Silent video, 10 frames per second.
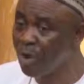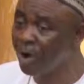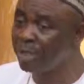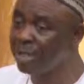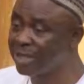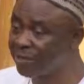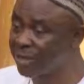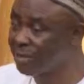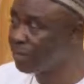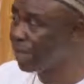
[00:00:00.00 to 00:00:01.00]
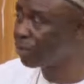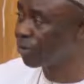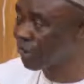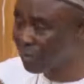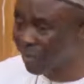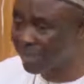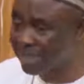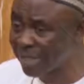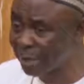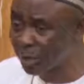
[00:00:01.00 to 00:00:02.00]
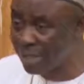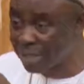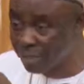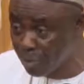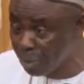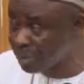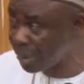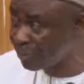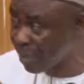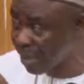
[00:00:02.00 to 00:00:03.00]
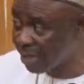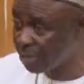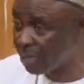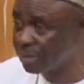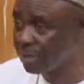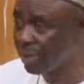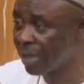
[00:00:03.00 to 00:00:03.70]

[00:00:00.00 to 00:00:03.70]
on the development of the private sector is very enormous,